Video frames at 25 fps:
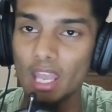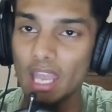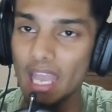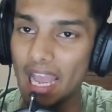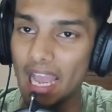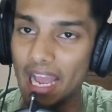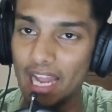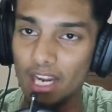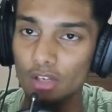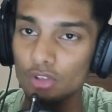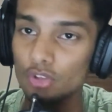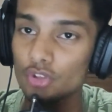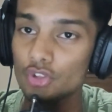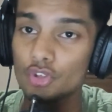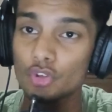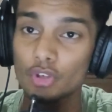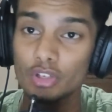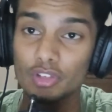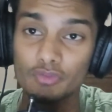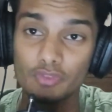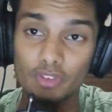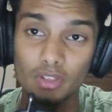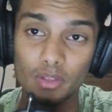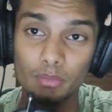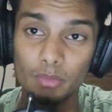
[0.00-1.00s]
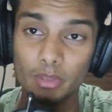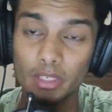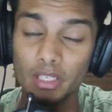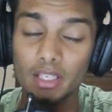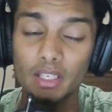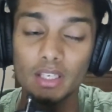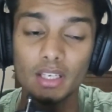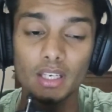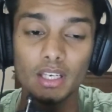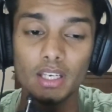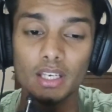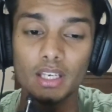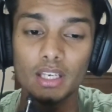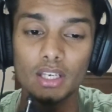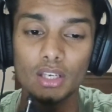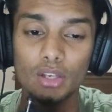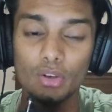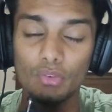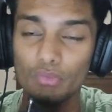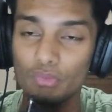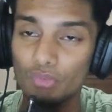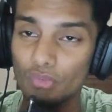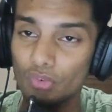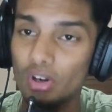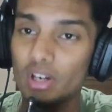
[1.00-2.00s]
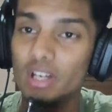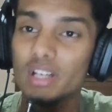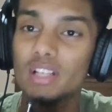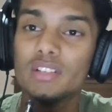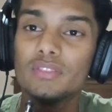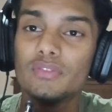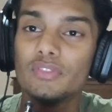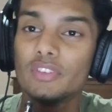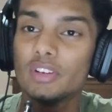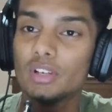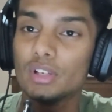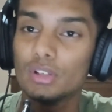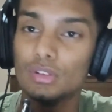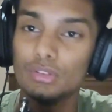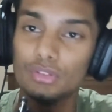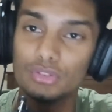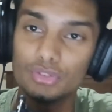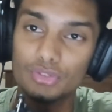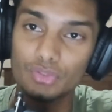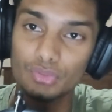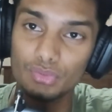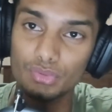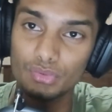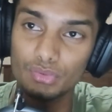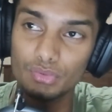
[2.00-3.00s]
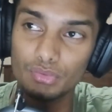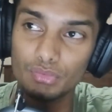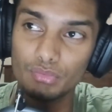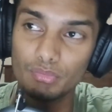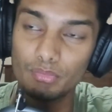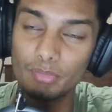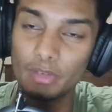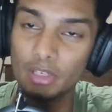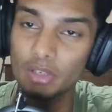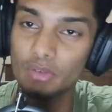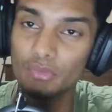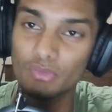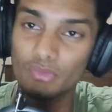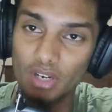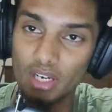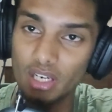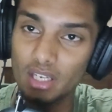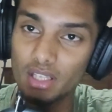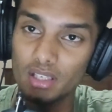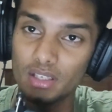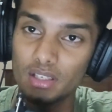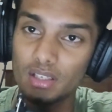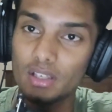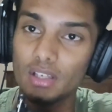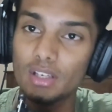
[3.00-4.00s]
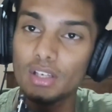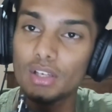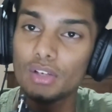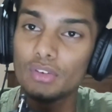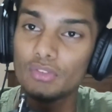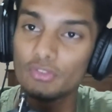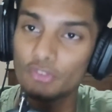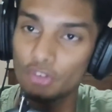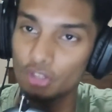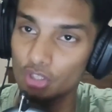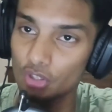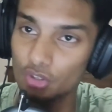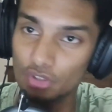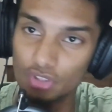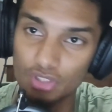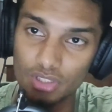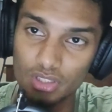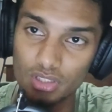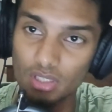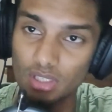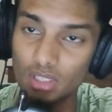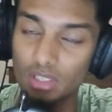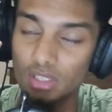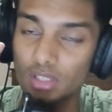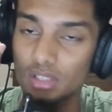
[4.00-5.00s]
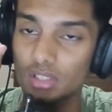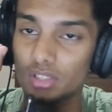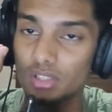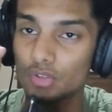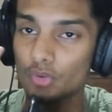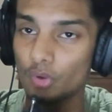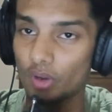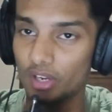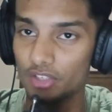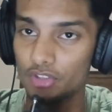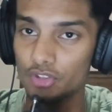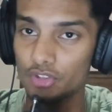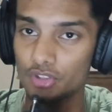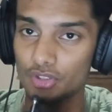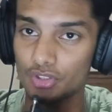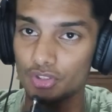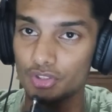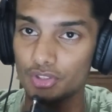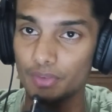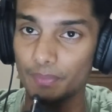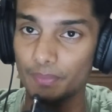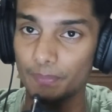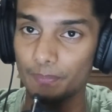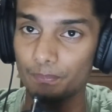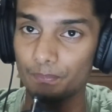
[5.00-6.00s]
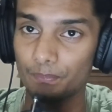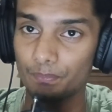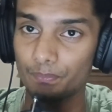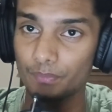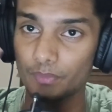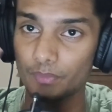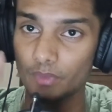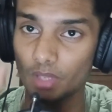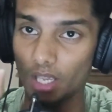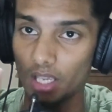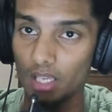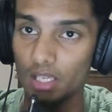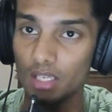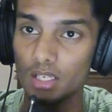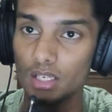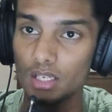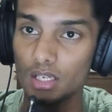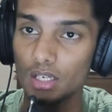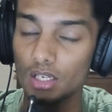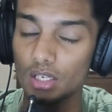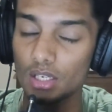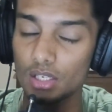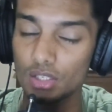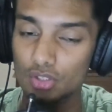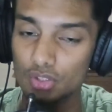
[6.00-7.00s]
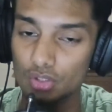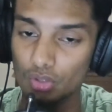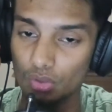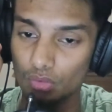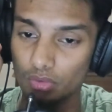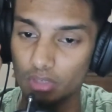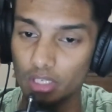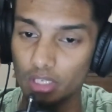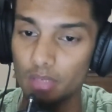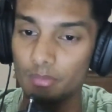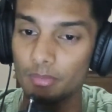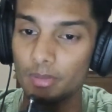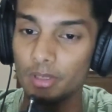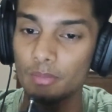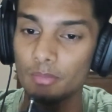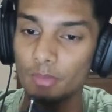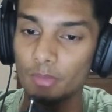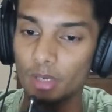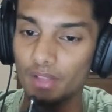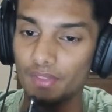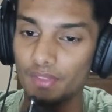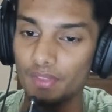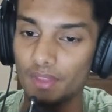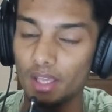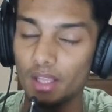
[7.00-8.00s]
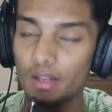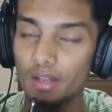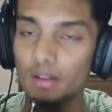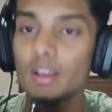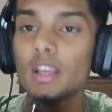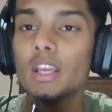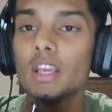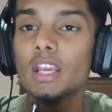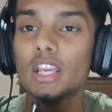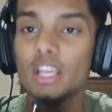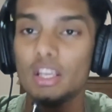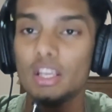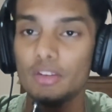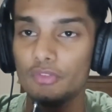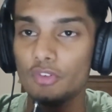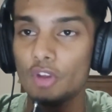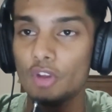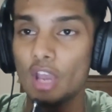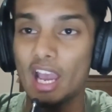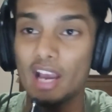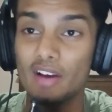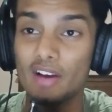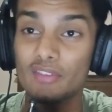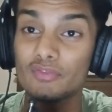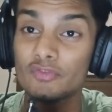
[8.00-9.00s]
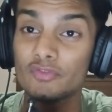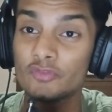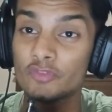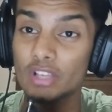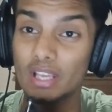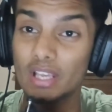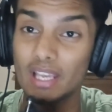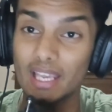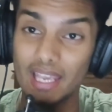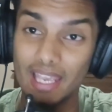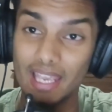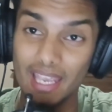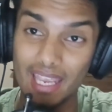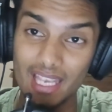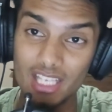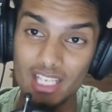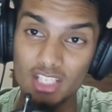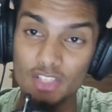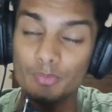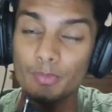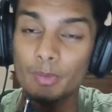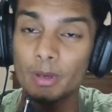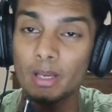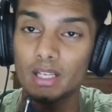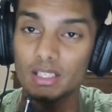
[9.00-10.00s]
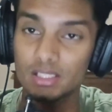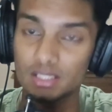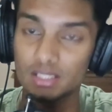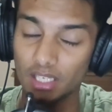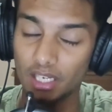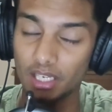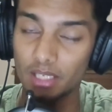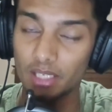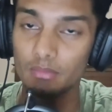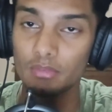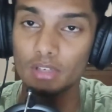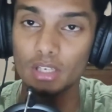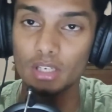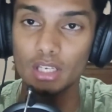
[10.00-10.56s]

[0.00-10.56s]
and also it will be very difficult to be ready for those questions. Okay, so keep in mind that if you have spare time,